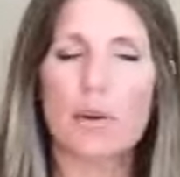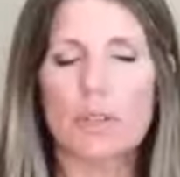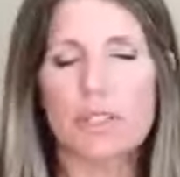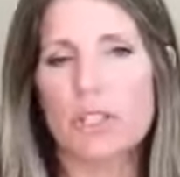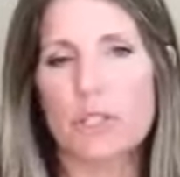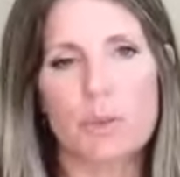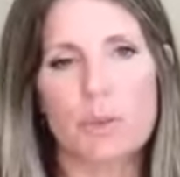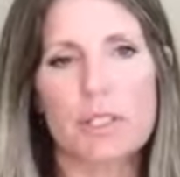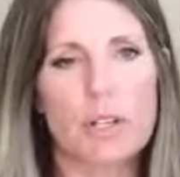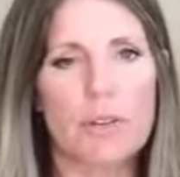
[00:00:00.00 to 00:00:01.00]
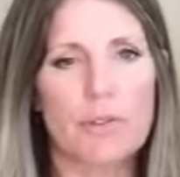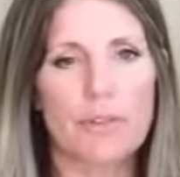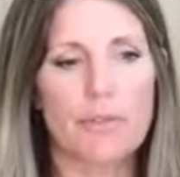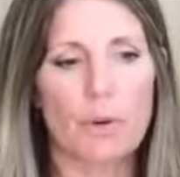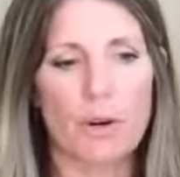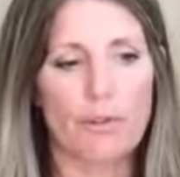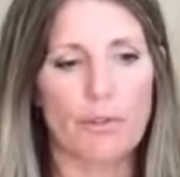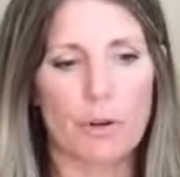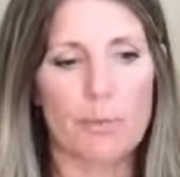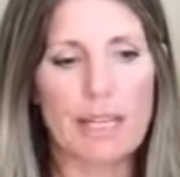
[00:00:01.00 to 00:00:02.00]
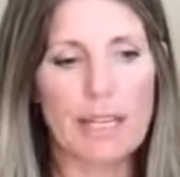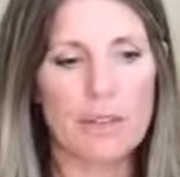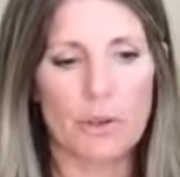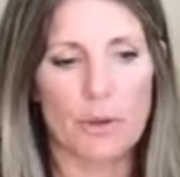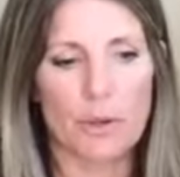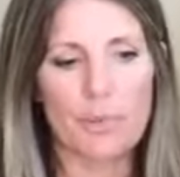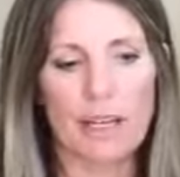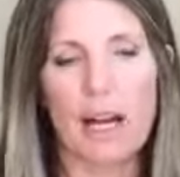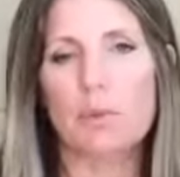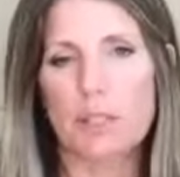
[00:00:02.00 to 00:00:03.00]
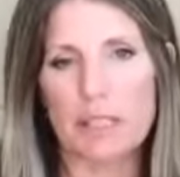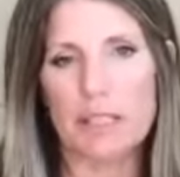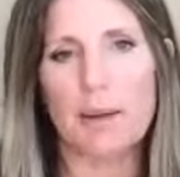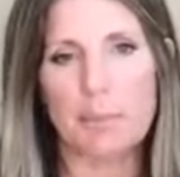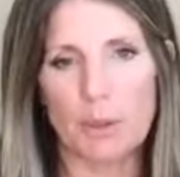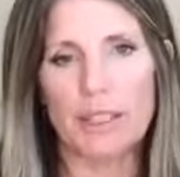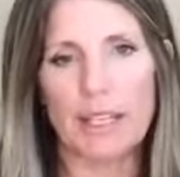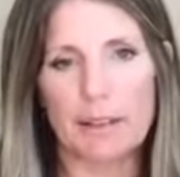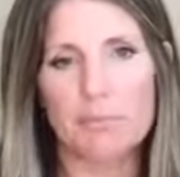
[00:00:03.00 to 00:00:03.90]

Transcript: was just reserved for me and the group that God would end up building.